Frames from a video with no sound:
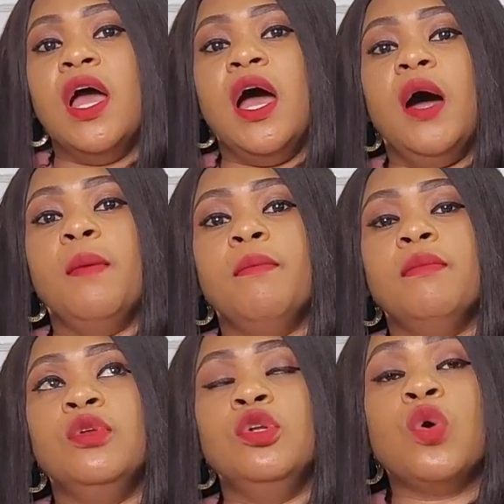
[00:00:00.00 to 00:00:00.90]

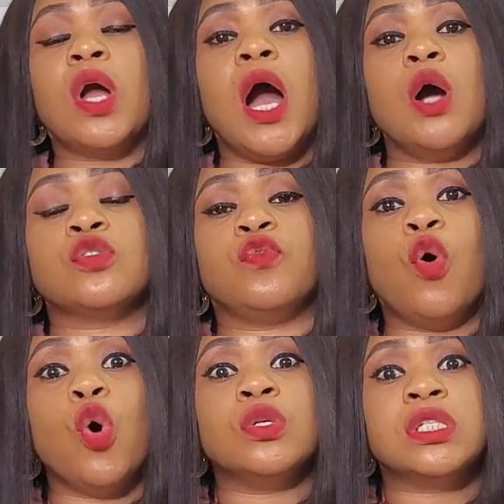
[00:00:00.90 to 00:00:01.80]
um, look out
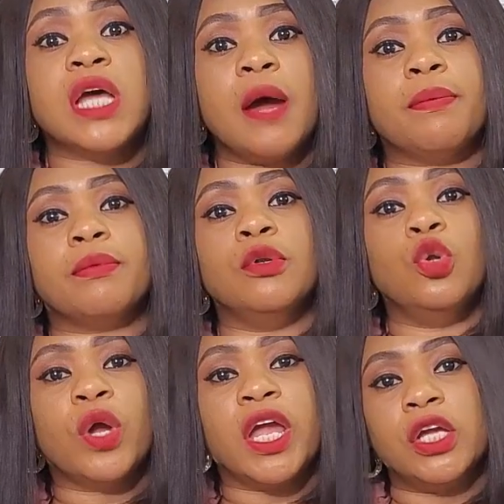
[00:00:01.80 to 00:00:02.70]
for untapped
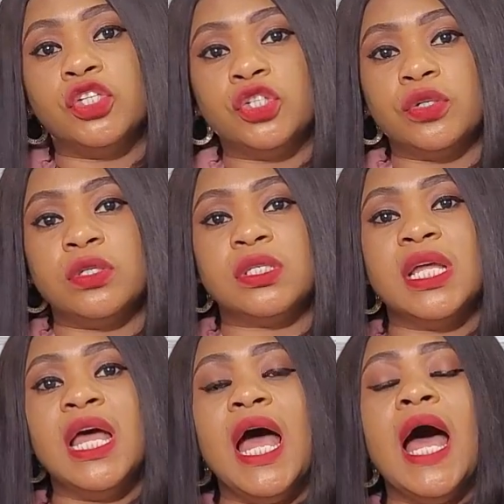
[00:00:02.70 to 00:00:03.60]
locations
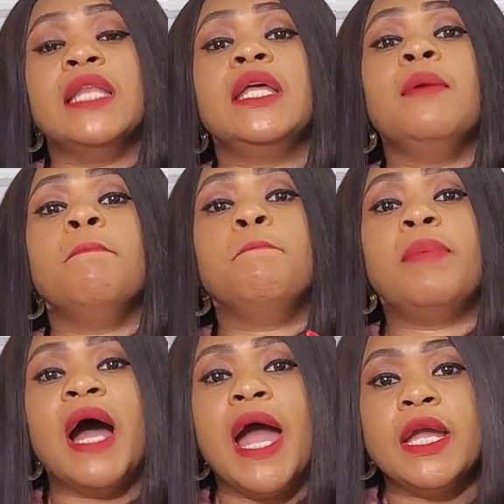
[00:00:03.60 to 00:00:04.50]
and then
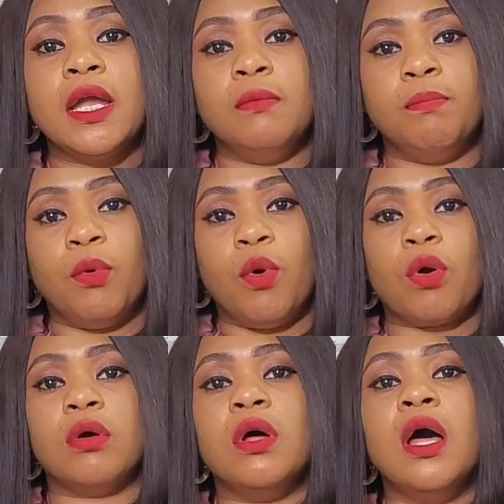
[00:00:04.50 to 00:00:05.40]
buy in bulk,